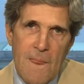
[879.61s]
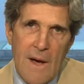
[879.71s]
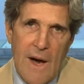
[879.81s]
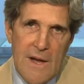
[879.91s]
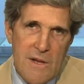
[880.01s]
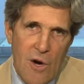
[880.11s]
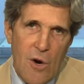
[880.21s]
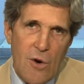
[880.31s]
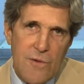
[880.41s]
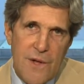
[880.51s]
I
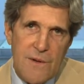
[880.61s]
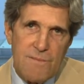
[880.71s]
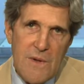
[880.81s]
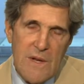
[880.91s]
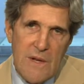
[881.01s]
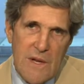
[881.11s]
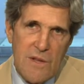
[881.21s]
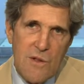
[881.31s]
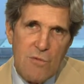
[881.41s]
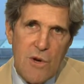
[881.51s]
know that
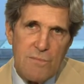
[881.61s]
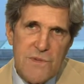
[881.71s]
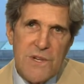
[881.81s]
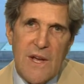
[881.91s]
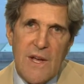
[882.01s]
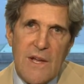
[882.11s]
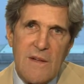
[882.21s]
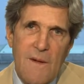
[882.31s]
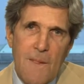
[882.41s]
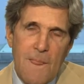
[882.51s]
in the room
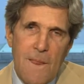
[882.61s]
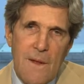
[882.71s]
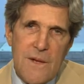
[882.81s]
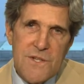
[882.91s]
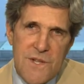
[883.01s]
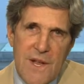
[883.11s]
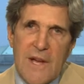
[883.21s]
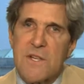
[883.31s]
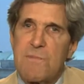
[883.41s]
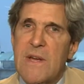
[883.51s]
today is the
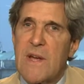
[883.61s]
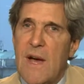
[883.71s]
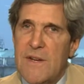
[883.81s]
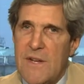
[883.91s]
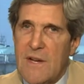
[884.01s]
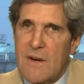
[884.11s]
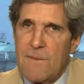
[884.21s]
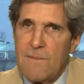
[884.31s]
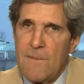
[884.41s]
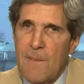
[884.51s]
next big idea,
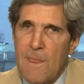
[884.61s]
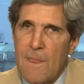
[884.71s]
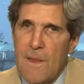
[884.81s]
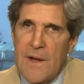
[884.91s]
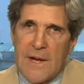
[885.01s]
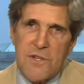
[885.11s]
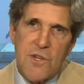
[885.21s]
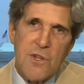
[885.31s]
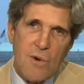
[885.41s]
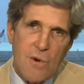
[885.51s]
the next
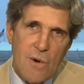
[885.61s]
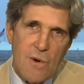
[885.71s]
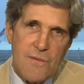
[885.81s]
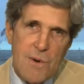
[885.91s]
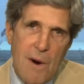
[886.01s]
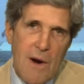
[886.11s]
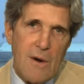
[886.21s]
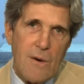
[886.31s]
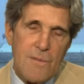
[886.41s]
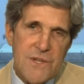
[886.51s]
cure of
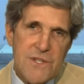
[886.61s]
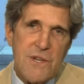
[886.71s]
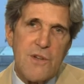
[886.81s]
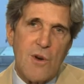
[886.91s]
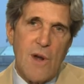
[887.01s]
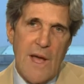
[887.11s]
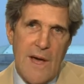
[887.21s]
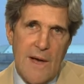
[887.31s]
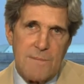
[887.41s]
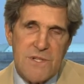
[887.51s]
tomorrow. It's in your
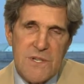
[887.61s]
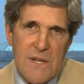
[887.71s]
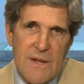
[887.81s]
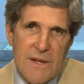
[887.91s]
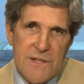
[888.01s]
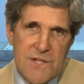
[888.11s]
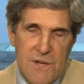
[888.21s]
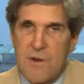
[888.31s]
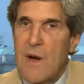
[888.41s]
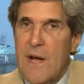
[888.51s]
labs, it's
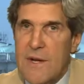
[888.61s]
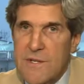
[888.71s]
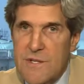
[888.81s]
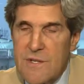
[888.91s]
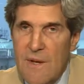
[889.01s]
in your heads.